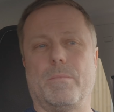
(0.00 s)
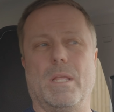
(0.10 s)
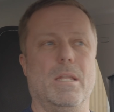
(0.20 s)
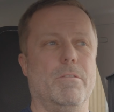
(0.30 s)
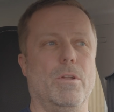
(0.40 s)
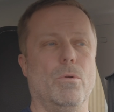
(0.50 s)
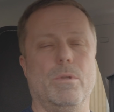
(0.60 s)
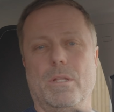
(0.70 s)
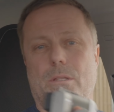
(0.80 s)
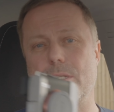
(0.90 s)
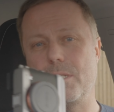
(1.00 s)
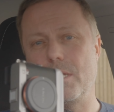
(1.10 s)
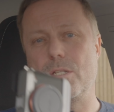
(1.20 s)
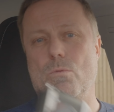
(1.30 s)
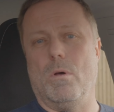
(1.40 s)
And if I don't need the
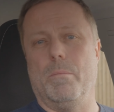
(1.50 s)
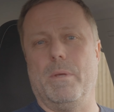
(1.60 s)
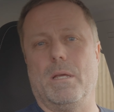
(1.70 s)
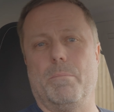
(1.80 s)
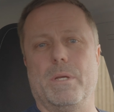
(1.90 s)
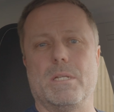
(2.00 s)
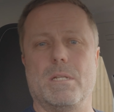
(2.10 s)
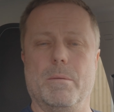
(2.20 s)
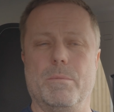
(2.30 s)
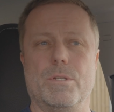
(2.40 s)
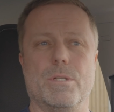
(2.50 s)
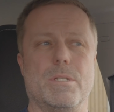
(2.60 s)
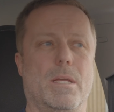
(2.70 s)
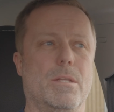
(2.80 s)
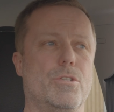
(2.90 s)
61 megapixel images,
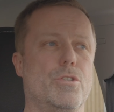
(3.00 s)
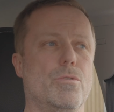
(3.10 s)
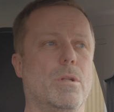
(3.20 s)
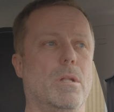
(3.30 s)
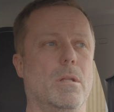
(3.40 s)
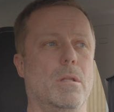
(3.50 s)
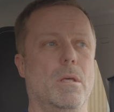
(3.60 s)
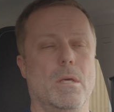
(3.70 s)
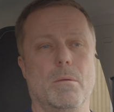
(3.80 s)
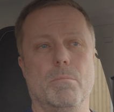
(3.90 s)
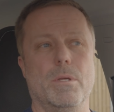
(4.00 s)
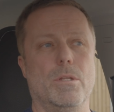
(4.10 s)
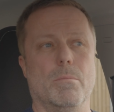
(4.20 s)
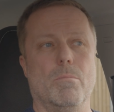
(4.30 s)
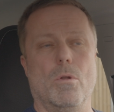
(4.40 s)
I can shoot it in
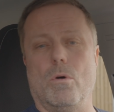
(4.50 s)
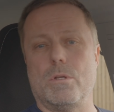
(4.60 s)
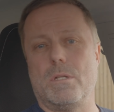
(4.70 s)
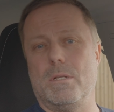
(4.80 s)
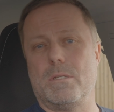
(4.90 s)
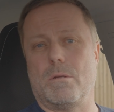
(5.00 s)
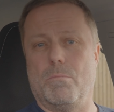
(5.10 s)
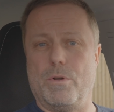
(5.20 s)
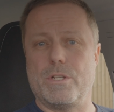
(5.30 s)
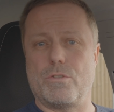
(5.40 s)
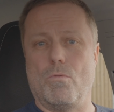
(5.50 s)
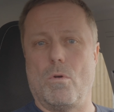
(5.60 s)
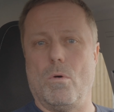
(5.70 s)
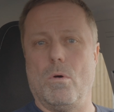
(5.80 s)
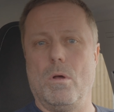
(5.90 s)
medium lossless compressed
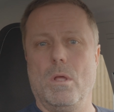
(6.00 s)
RAW,